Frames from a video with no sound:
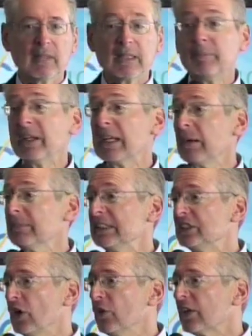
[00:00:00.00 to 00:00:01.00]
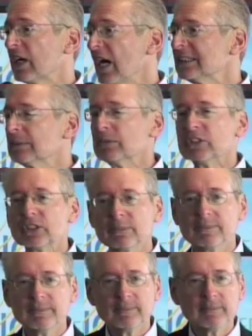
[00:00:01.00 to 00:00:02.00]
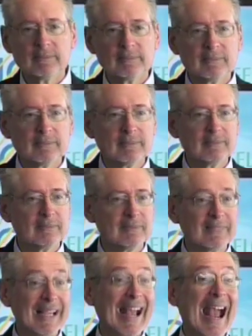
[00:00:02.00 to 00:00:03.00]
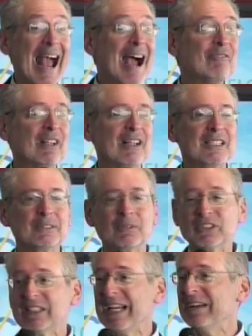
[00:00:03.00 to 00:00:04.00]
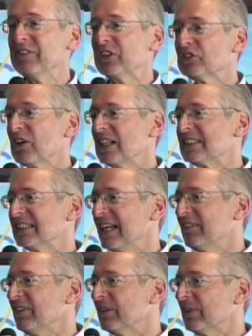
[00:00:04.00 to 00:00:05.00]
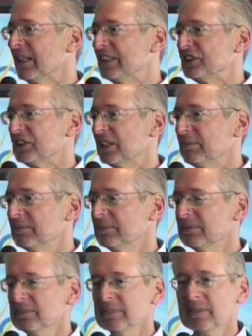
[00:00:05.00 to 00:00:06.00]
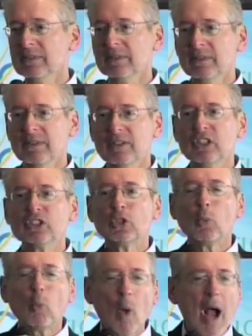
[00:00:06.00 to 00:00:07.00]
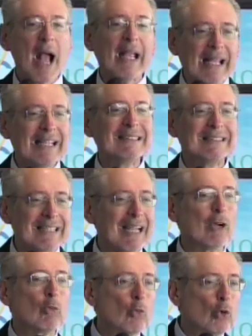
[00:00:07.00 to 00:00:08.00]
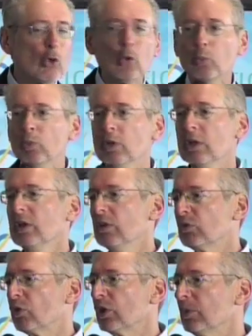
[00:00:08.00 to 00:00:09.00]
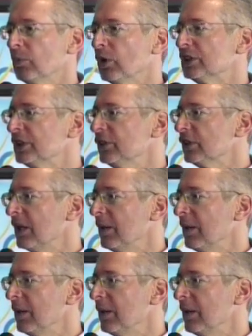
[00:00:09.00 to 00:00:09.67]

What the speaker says: The big companies know the customers. They have the customers. They have their trust. They have their relationship. So why is there room for an emerging new